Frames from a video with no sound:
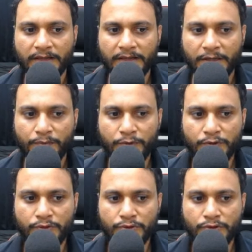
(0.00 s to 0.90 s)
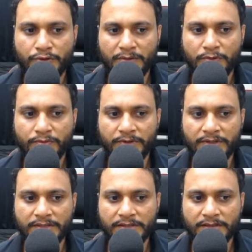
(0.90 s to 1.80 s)
If you choose to remove
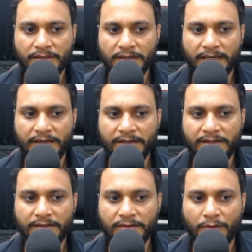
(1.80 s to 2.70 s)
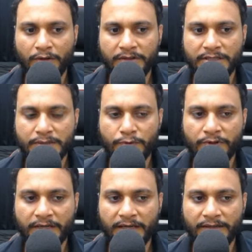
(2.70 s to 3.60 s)
this candidate, all these
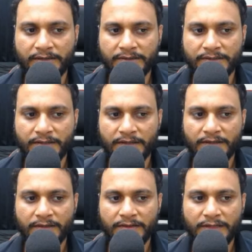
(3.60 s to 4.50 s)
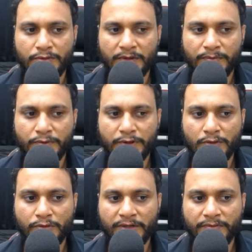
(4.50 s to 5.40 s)
four characters, then you have to
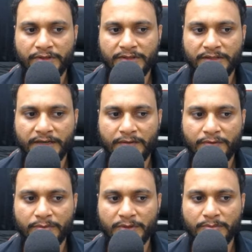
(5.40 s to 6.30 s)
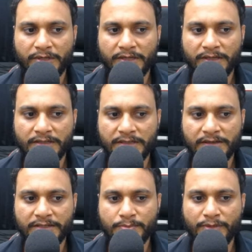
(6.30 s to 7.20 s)
include everything right from the beginning
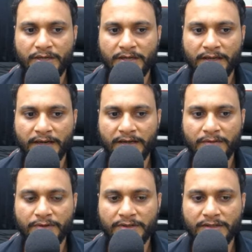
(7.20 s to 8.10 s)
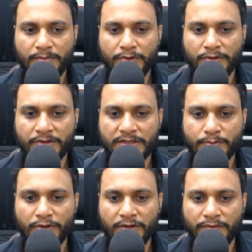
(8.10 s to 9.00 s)
till this B and everything beyond this
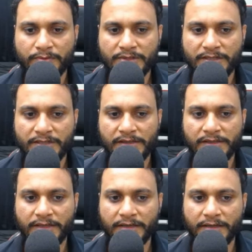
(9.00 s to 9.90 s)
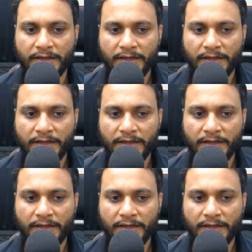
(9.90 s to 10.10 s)
point from C till the end.